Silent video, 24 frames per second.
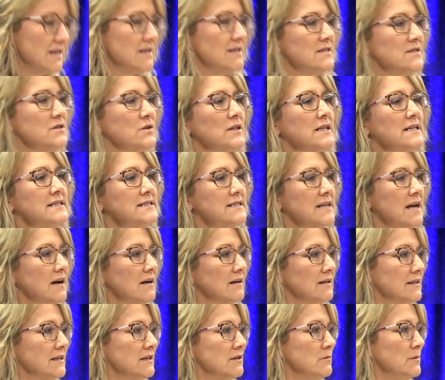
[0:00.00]
So let's
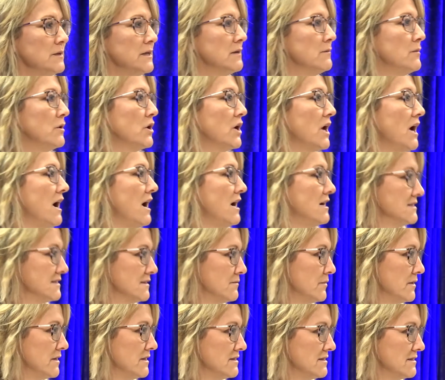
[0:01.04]
talk a little bit about
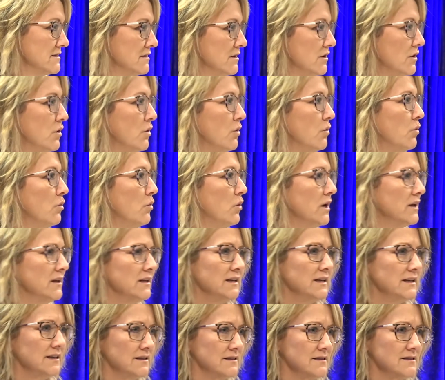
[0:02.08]
hospice. What
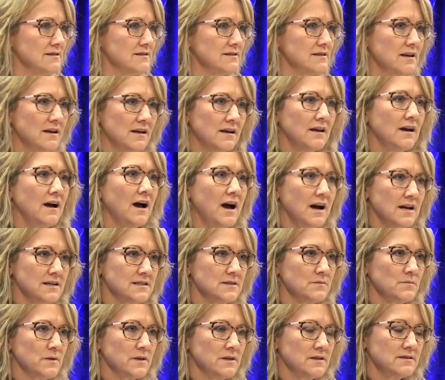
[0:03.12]
is
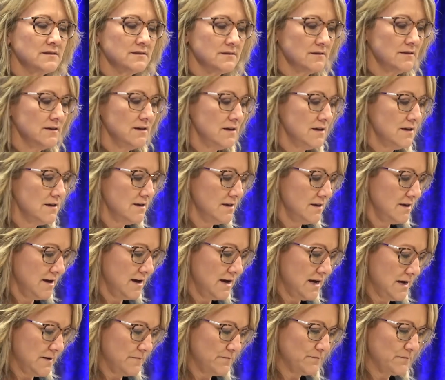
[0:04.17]
hospice?
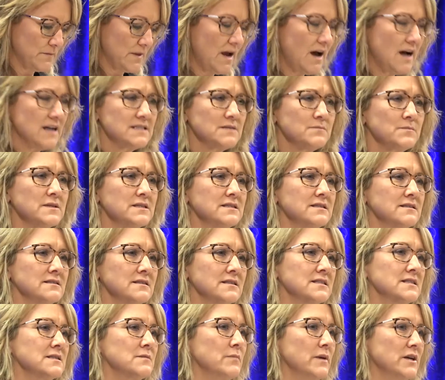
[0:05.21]
Hospice is
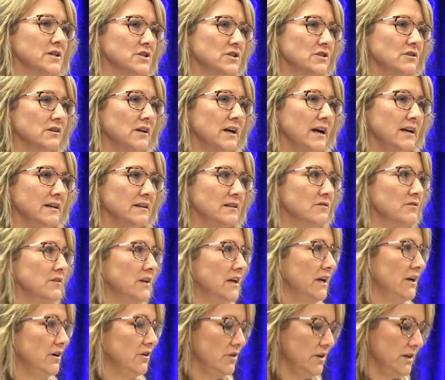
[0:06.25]
a special kind of
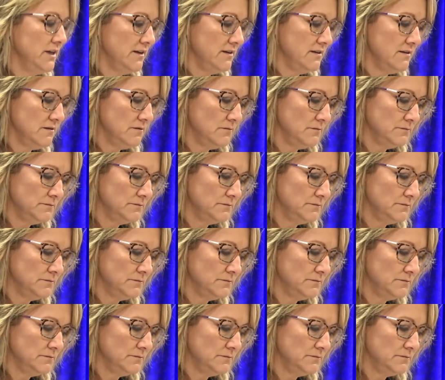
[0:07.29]
caring.